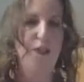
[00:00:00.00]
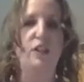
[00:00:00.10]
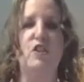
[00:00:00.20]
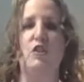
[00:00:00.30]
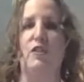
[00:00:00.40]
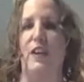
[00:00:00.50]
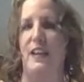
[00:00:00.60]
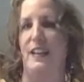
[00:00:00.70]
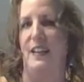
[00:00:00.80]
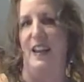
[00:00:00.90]
The
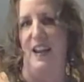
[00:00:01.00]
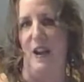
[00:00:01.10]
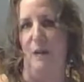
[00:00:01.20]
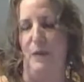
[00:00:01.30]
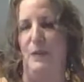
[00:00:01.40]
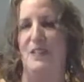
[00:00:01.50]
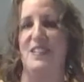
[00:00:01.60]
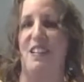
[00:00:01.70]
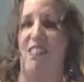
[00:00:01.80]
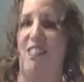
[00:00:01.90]
drink game, who
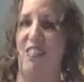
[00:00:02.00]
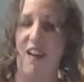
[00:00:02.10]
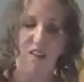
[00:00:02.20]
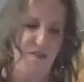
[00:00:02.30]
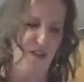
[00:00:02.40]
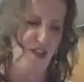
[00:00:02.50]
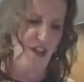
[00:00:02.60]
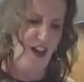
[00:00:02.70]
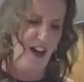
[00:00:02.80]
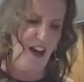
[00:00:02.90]
doesn't love
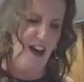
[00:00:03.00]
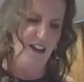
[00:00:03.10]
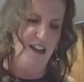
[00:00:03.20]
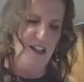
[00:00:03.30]
that?